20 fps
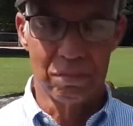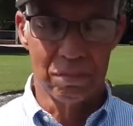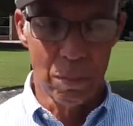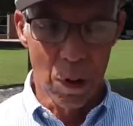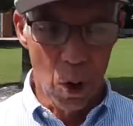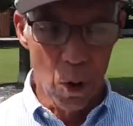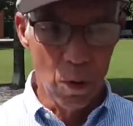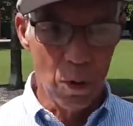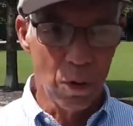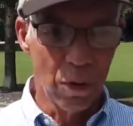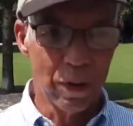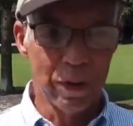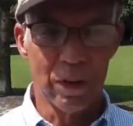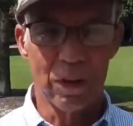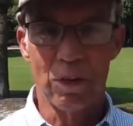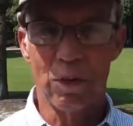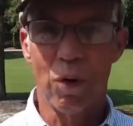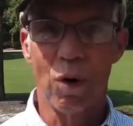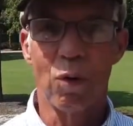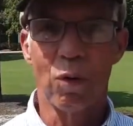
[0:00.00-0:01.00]
motor and
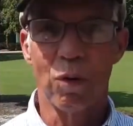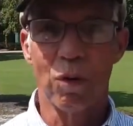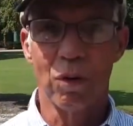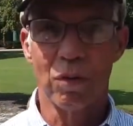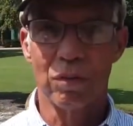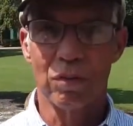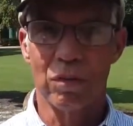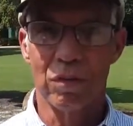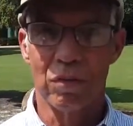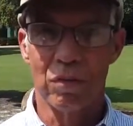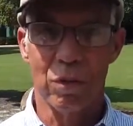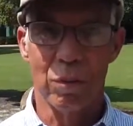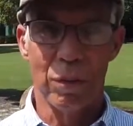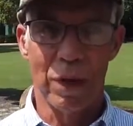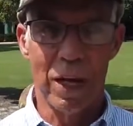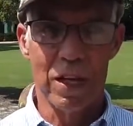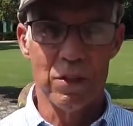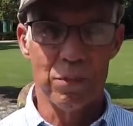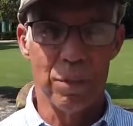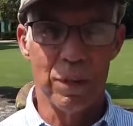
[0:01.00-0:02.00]
controller
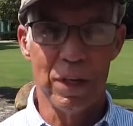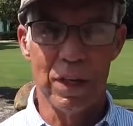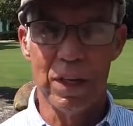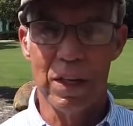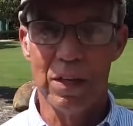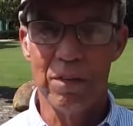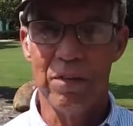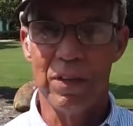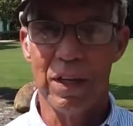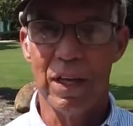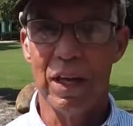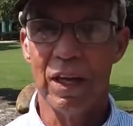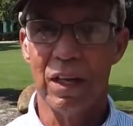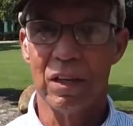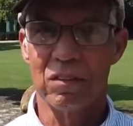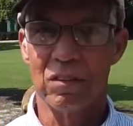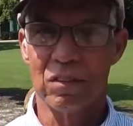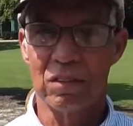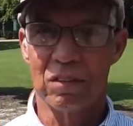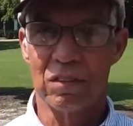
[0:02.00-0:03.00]
from HP
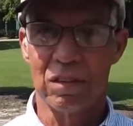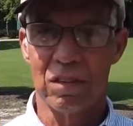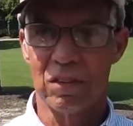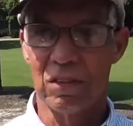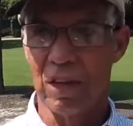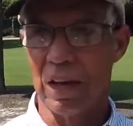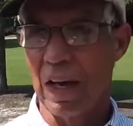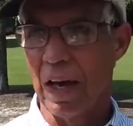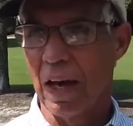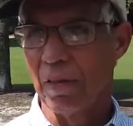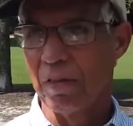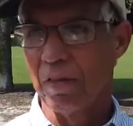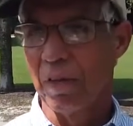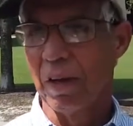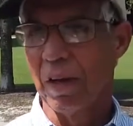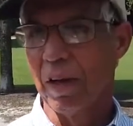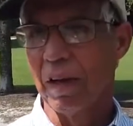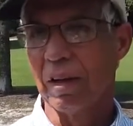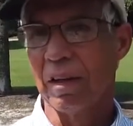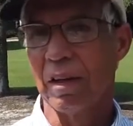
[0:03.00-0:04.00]
EVS. It's an
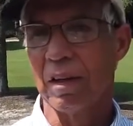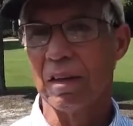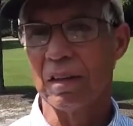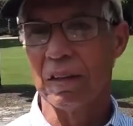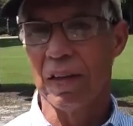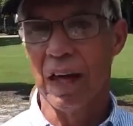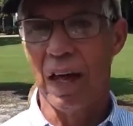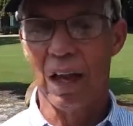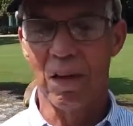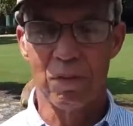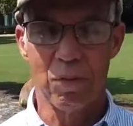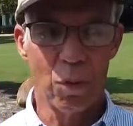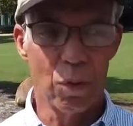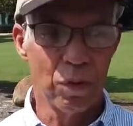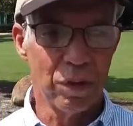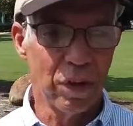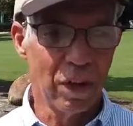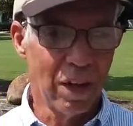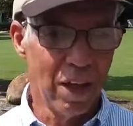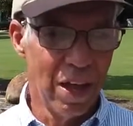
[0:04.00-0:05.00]
outfit in
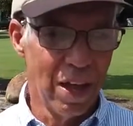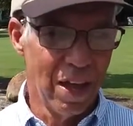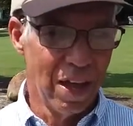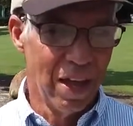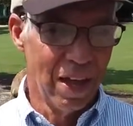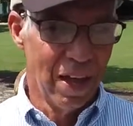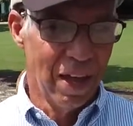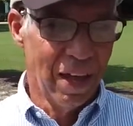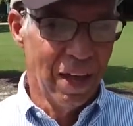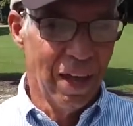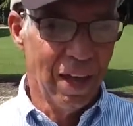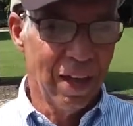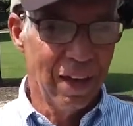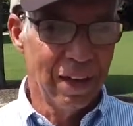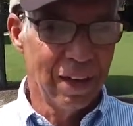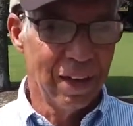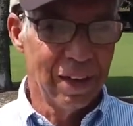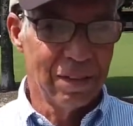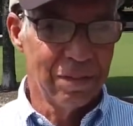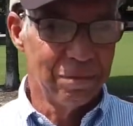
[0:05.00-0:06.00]
California.
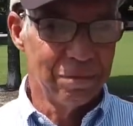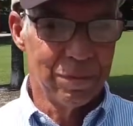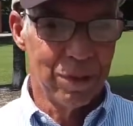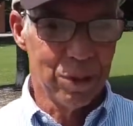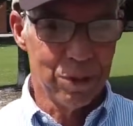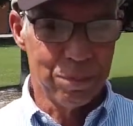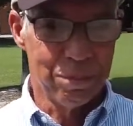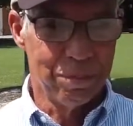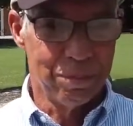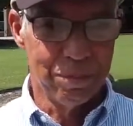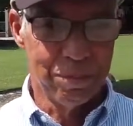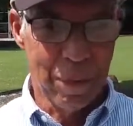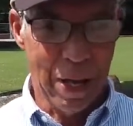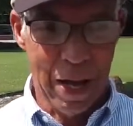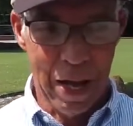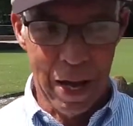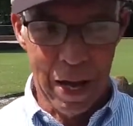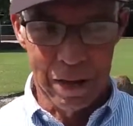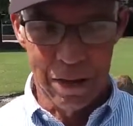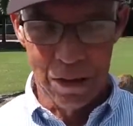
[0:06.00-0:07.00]
And
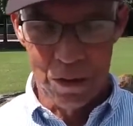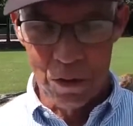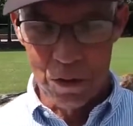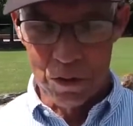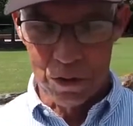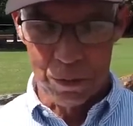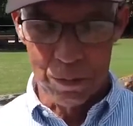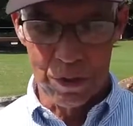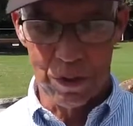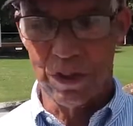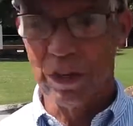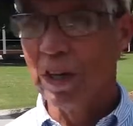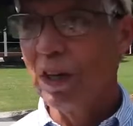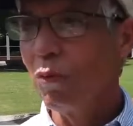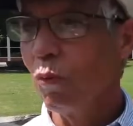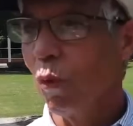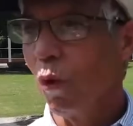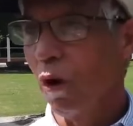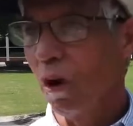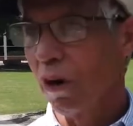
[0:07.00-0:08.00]
I had to do some
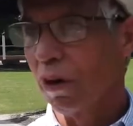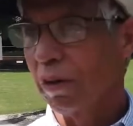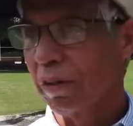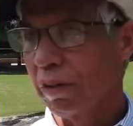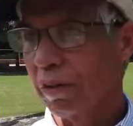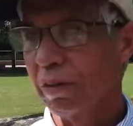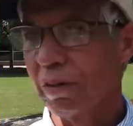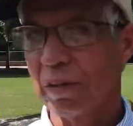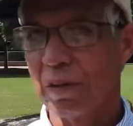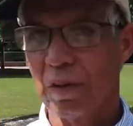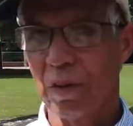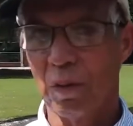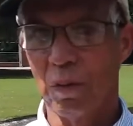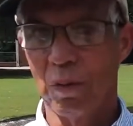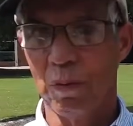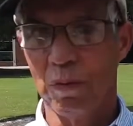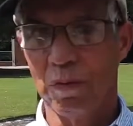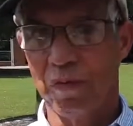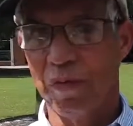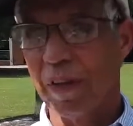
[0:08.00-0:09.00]
machine work
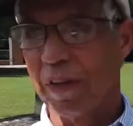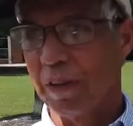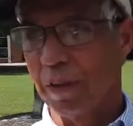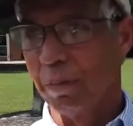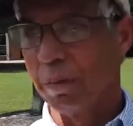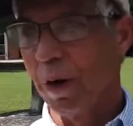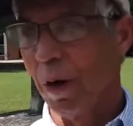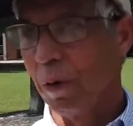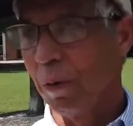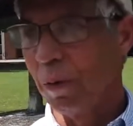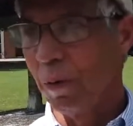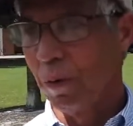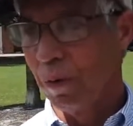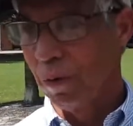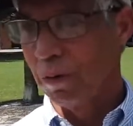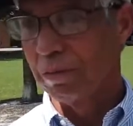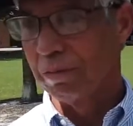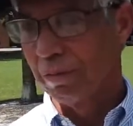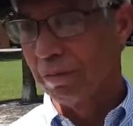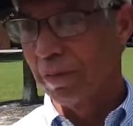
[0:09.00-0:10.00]
to fit the
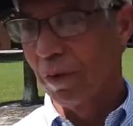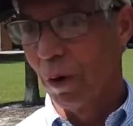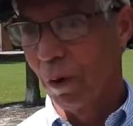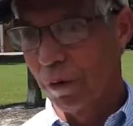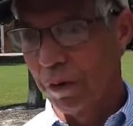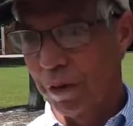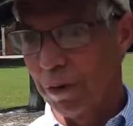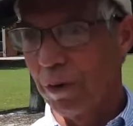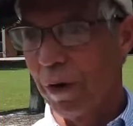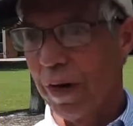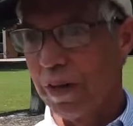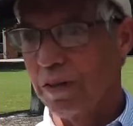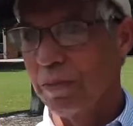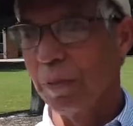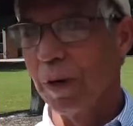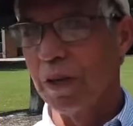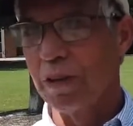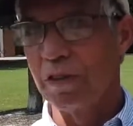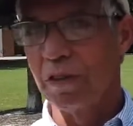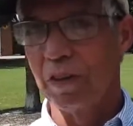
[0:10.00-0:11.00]
motor on the
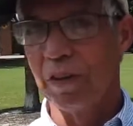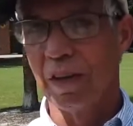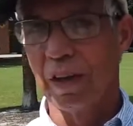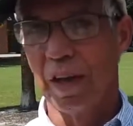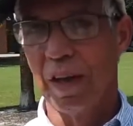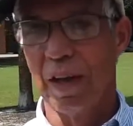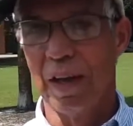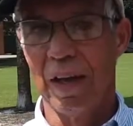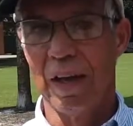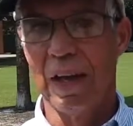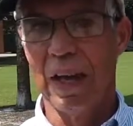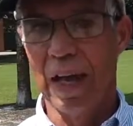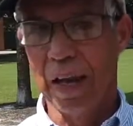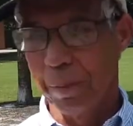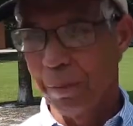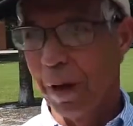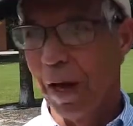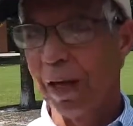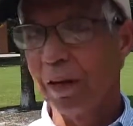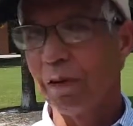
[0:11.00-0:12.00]
transmission. It
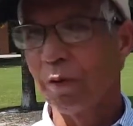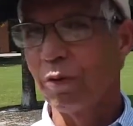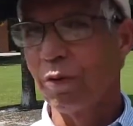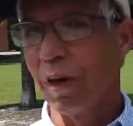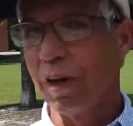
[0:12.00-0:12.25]
had a manual